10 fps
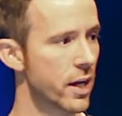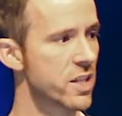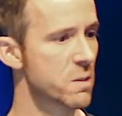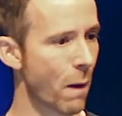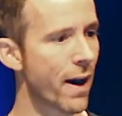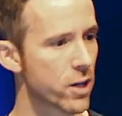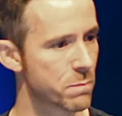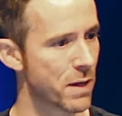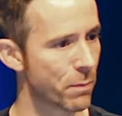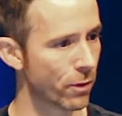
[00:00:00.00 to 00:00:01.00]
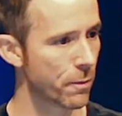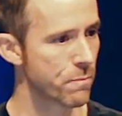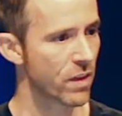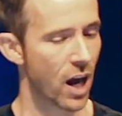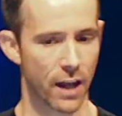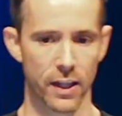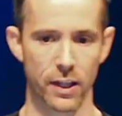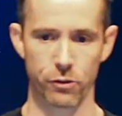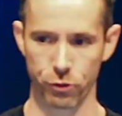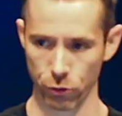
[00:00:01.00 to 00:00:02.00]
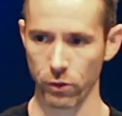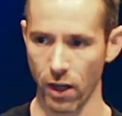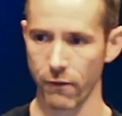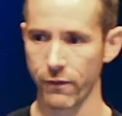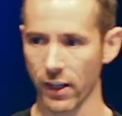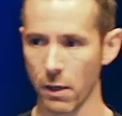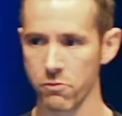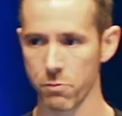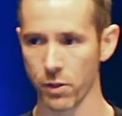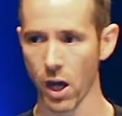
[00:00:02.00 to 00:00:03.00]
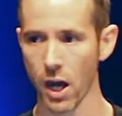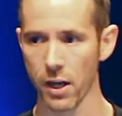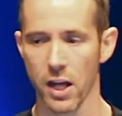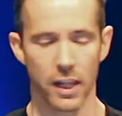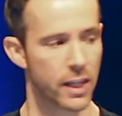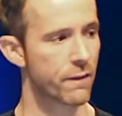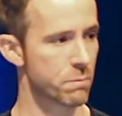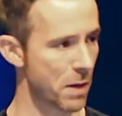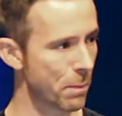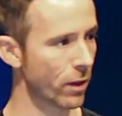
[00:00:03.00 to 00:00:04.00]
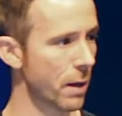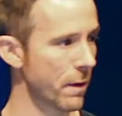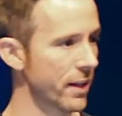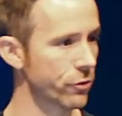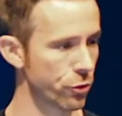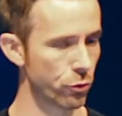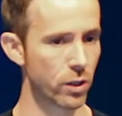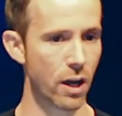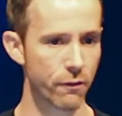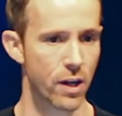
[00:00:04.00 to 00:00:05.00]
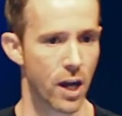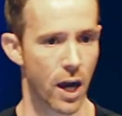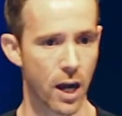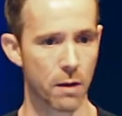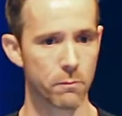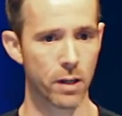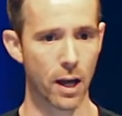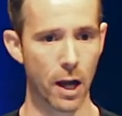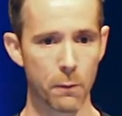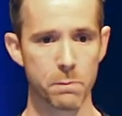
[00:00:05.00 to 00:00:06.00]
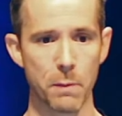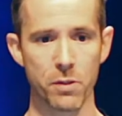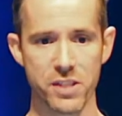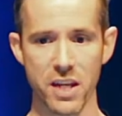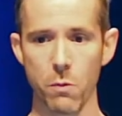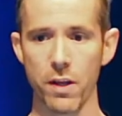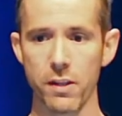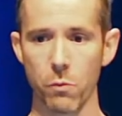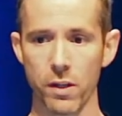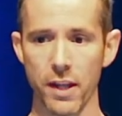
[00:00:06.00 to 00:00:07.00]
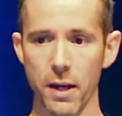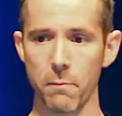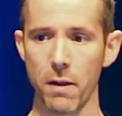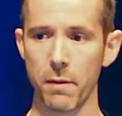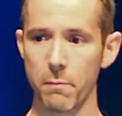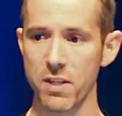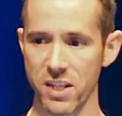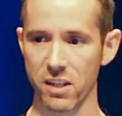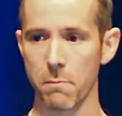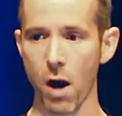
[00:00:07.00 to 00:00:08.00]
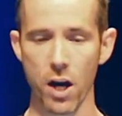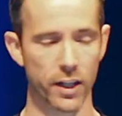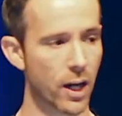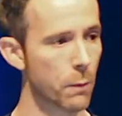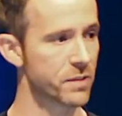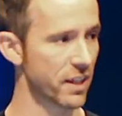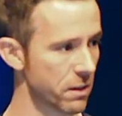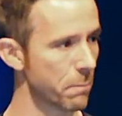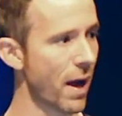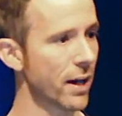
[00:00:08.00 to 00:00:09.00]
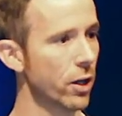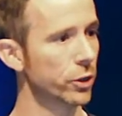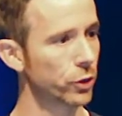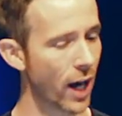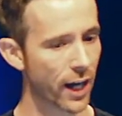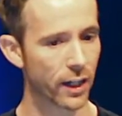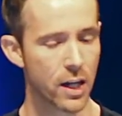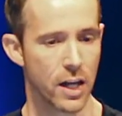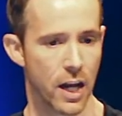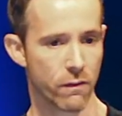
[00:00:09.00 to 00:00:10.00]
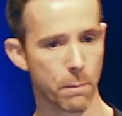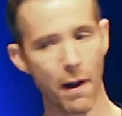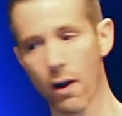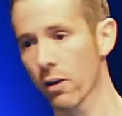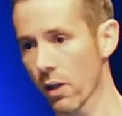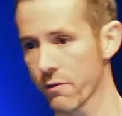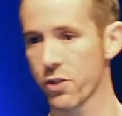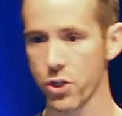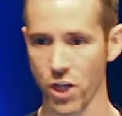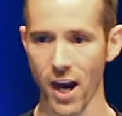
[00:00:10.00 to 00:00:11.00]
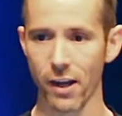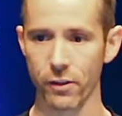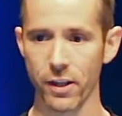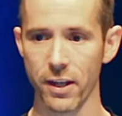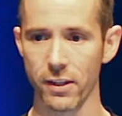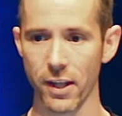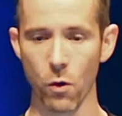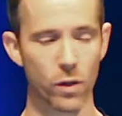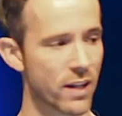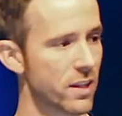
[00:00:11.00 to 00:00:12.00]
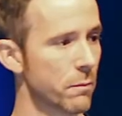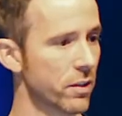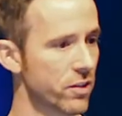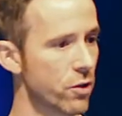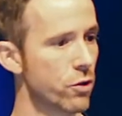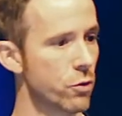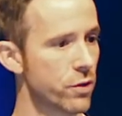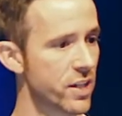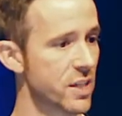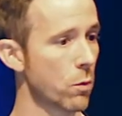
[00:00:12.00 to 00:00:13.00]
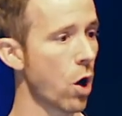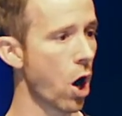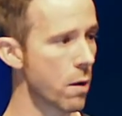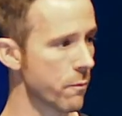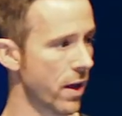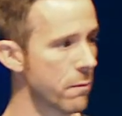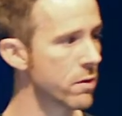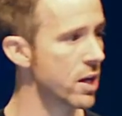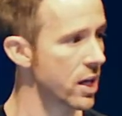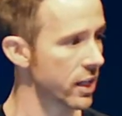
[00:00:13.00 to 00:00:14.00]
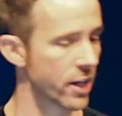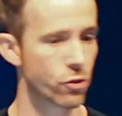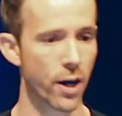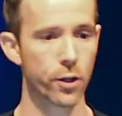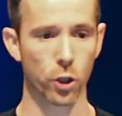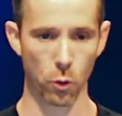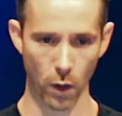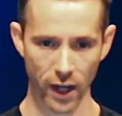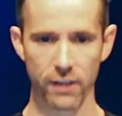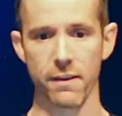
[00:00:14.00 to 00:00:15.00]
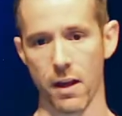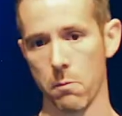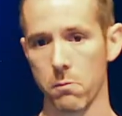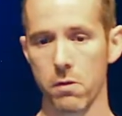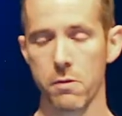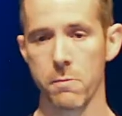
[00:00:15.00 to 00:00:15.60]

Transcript: inspires people. I think true love that comes from God lifts people up. I think true love helps people see when they may be missing the mark and helps get them back on track. If a parent loves their child, they don't let them continue to do things that will harm them. They try to correct them.